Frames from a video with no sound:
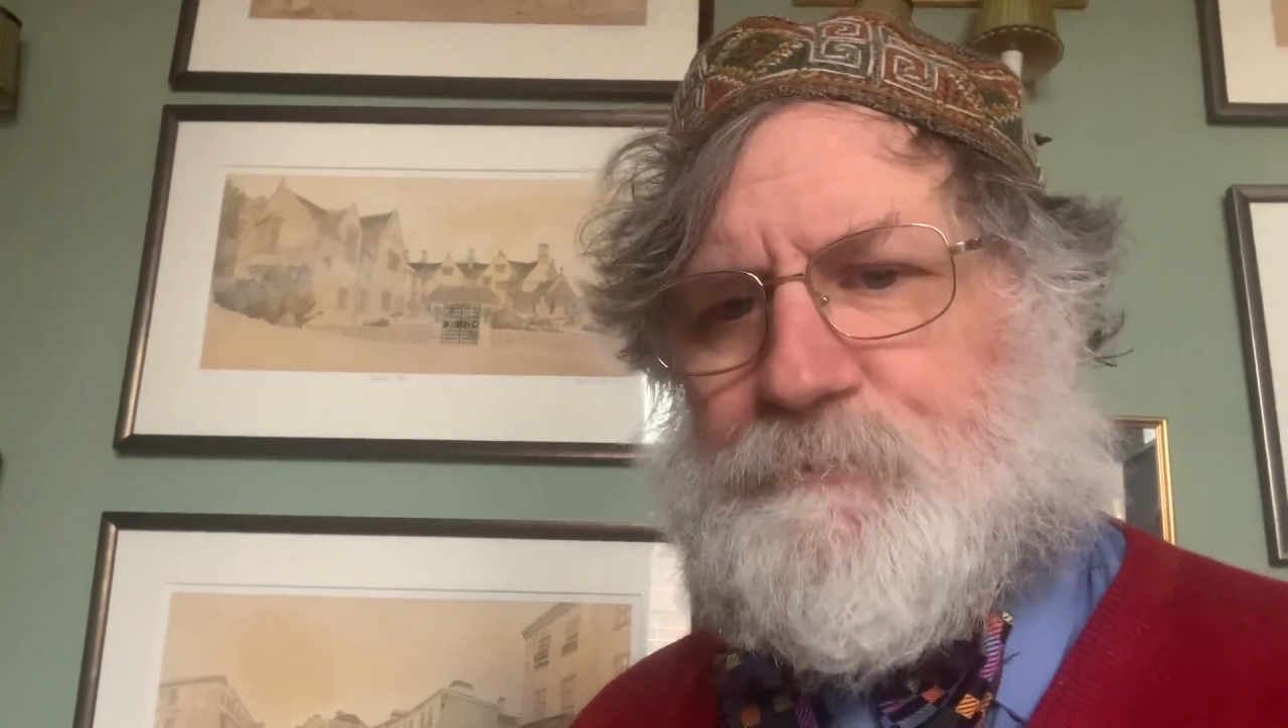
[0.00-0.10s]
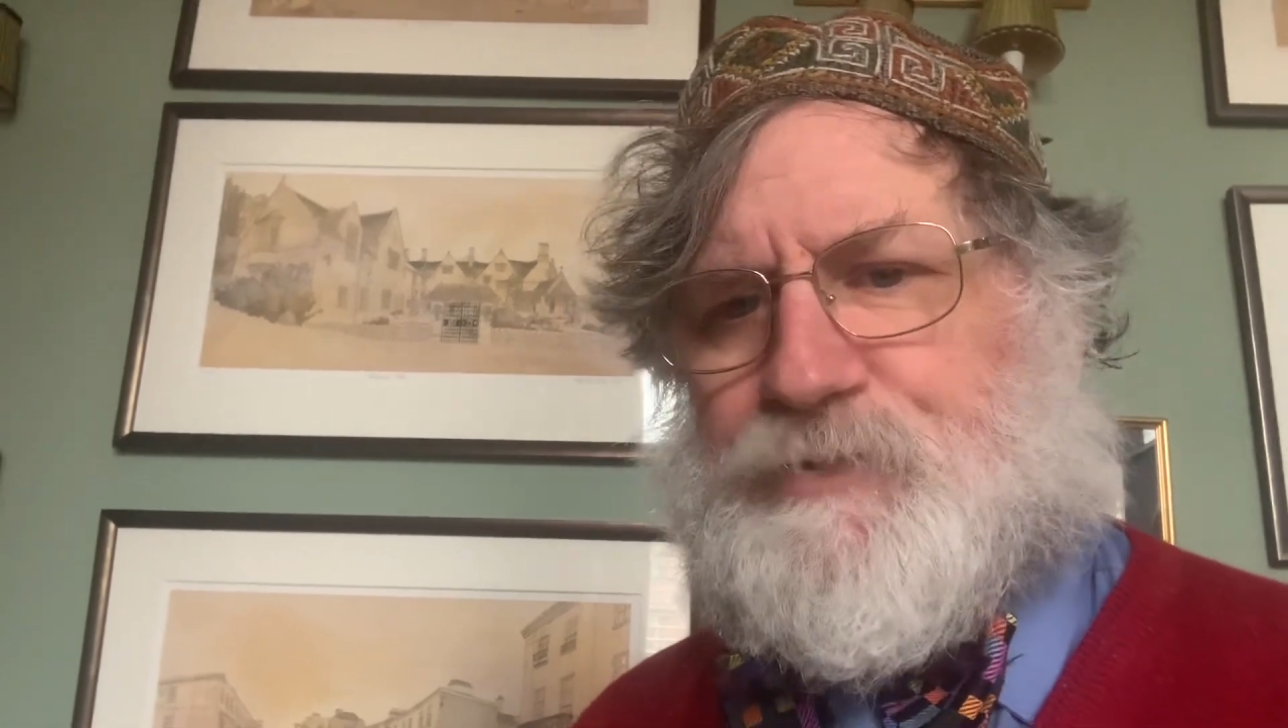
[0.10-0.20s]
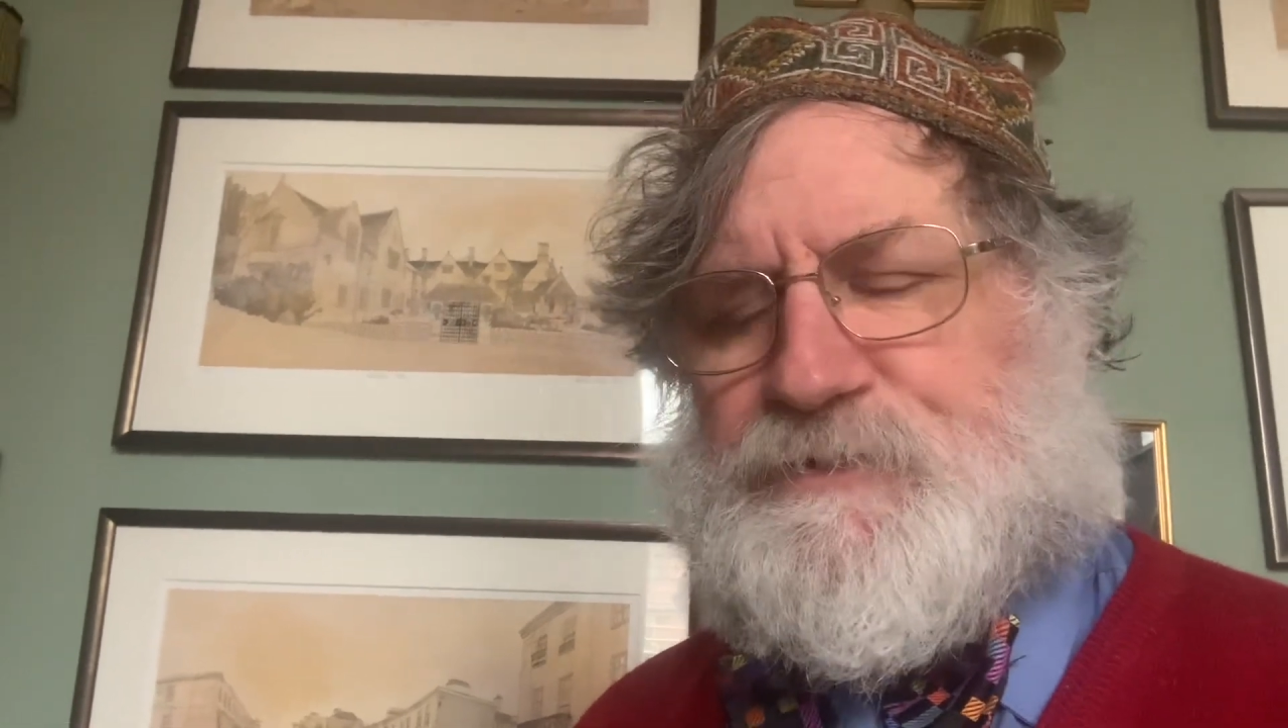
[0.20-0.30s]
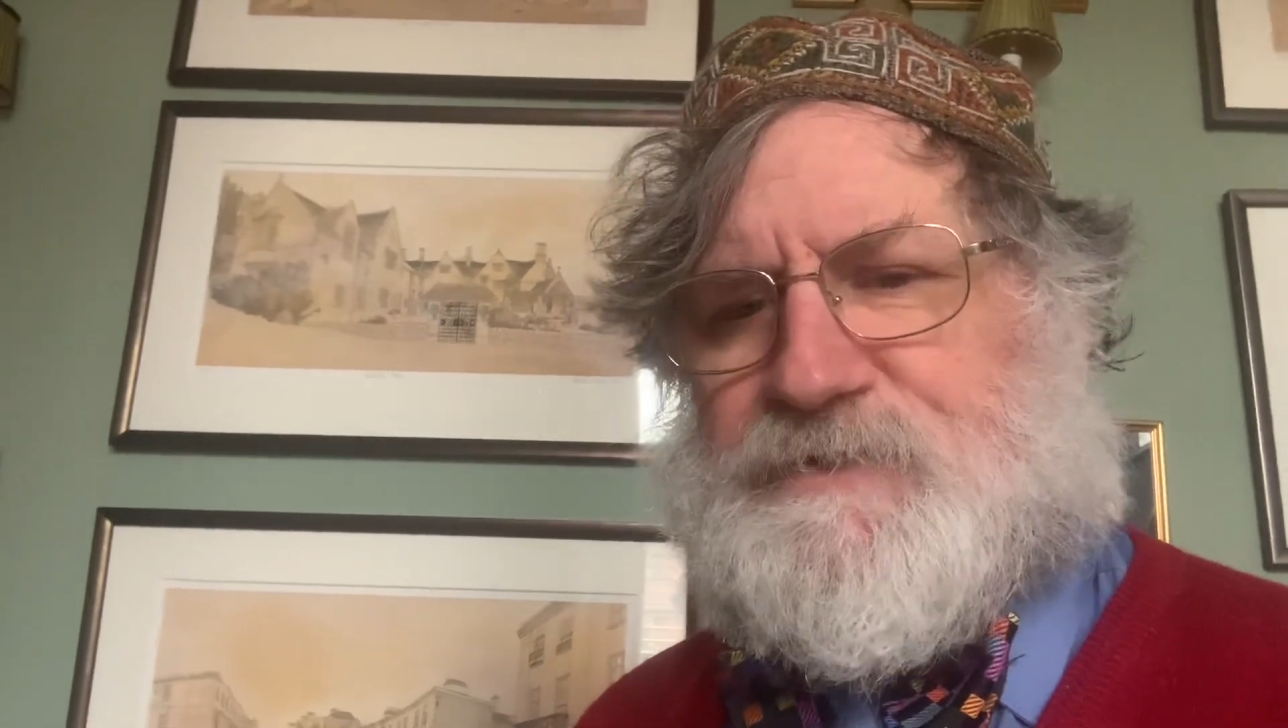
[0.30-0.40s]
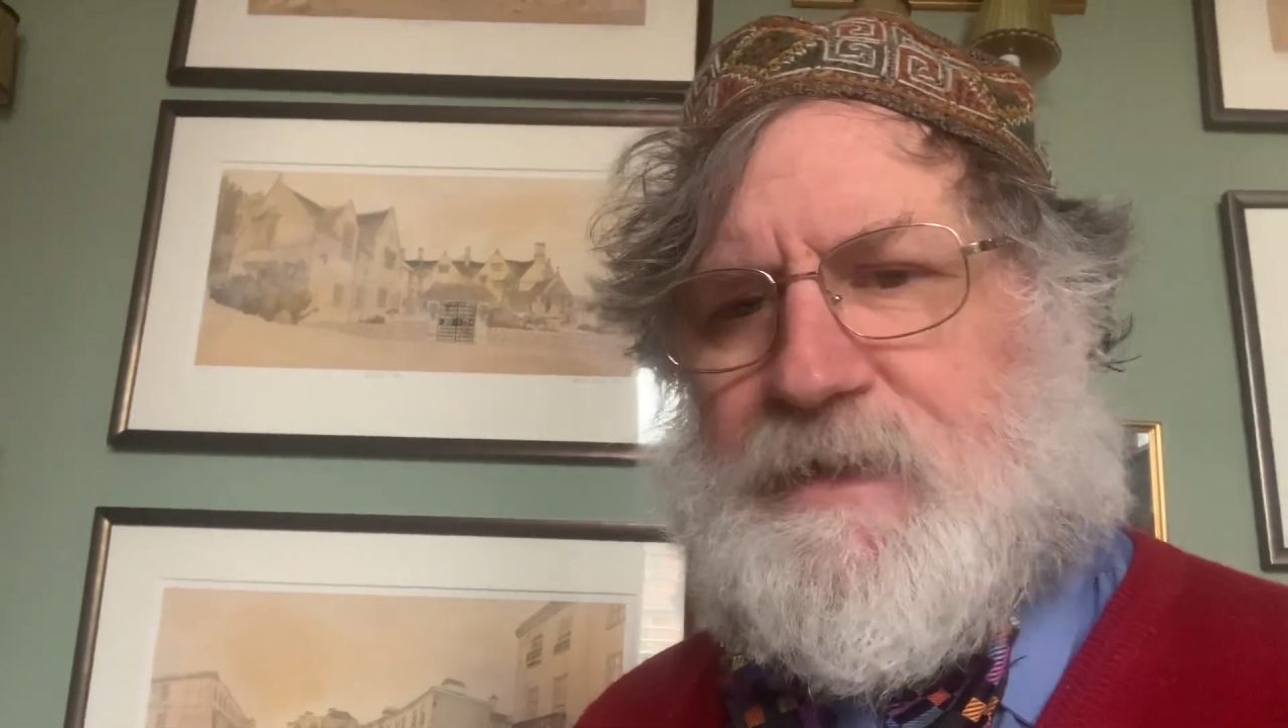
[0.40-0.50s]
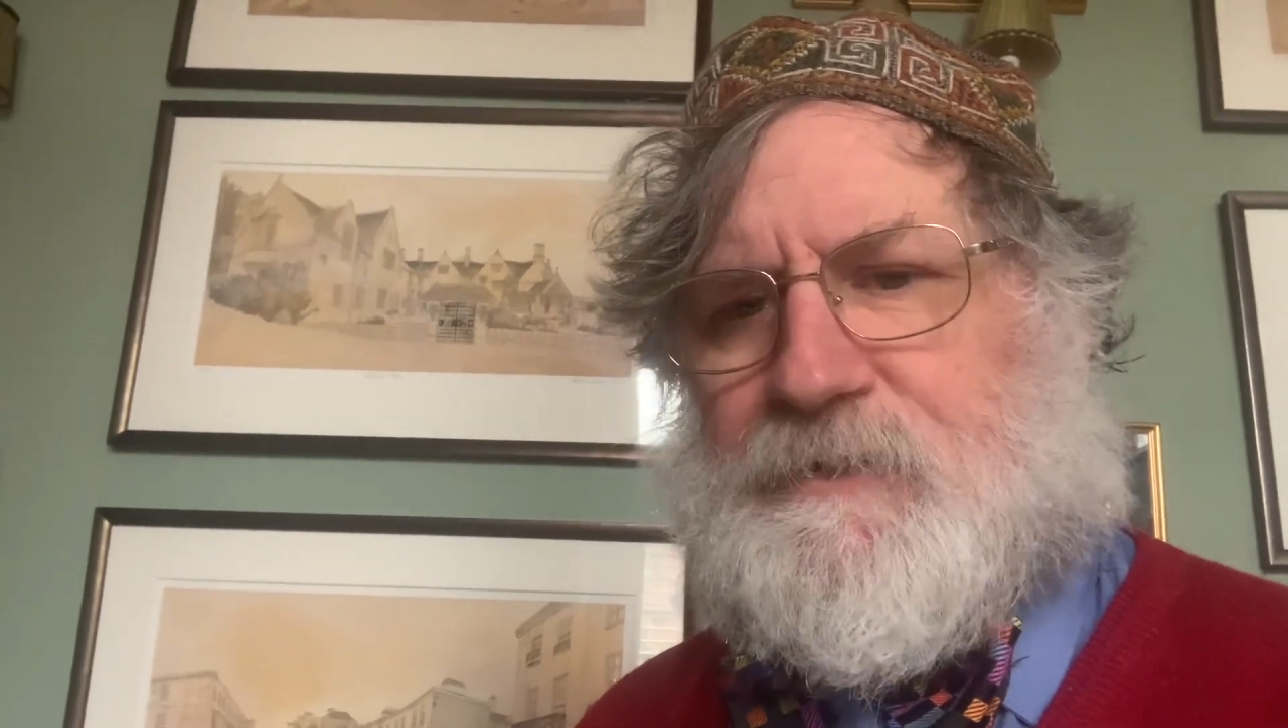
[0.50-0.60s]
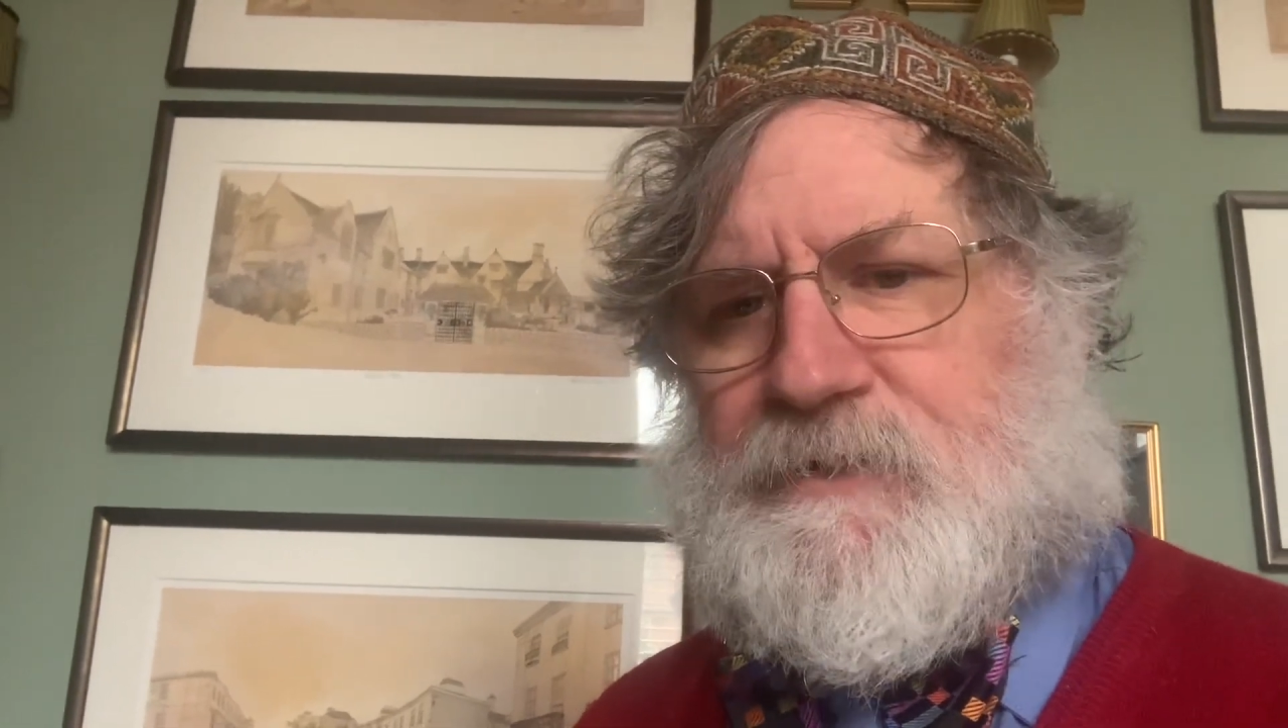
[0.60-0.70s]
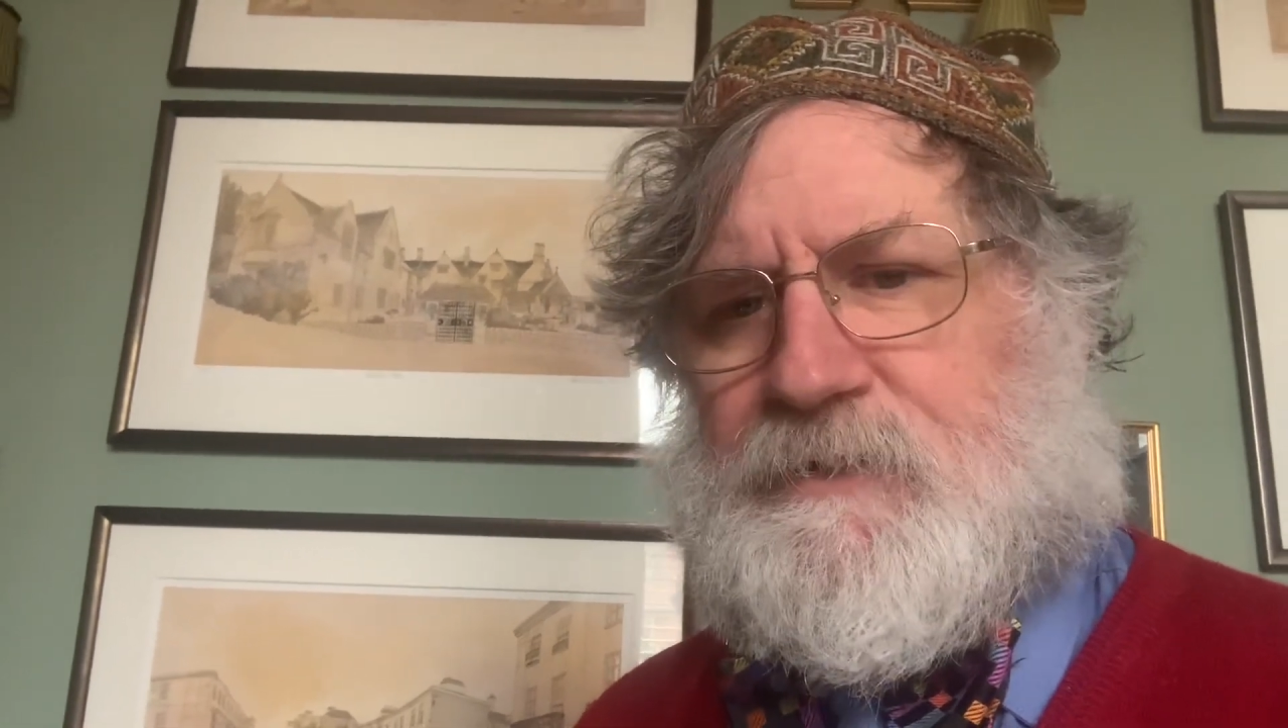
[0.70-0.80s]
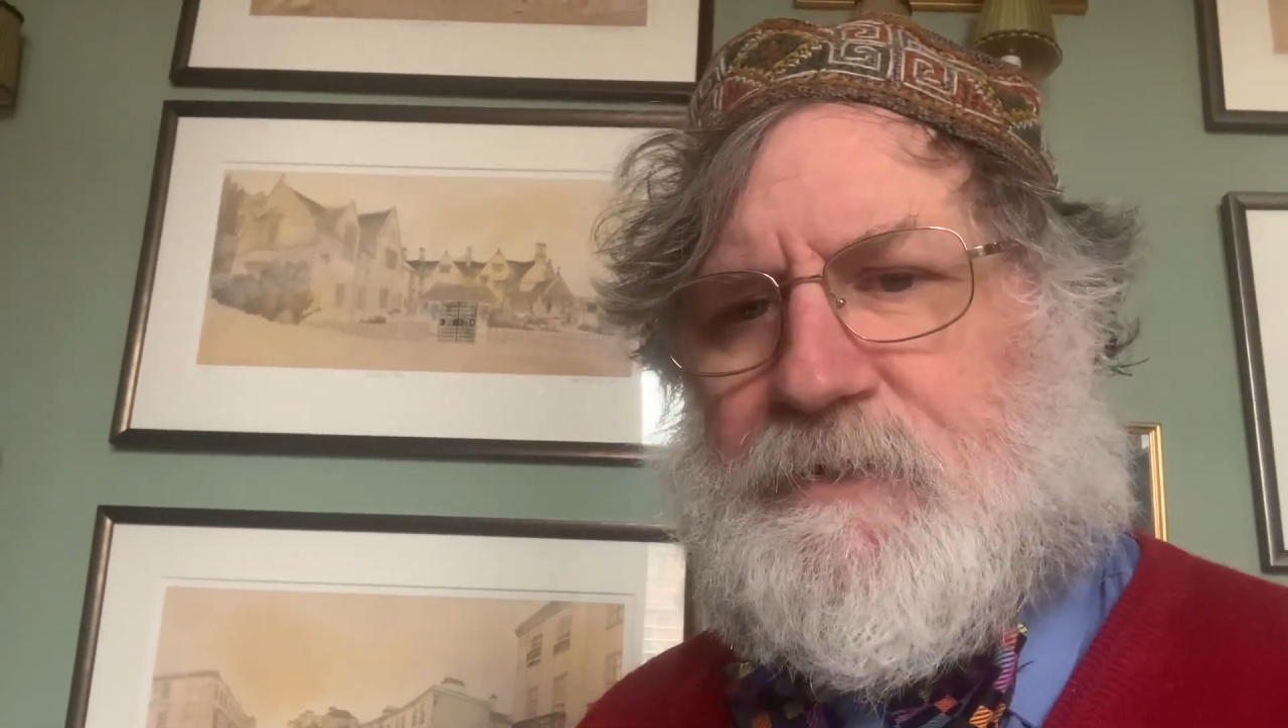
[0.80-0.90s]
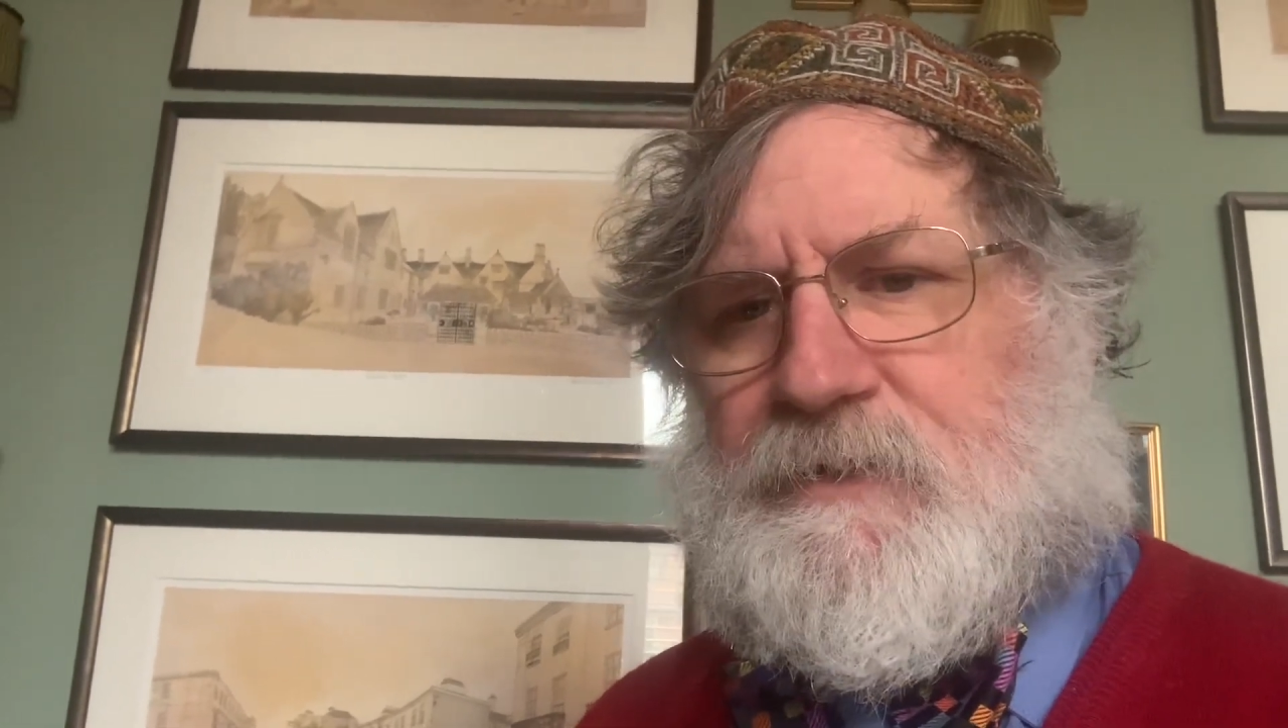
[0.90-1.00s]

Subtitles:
Prince Harry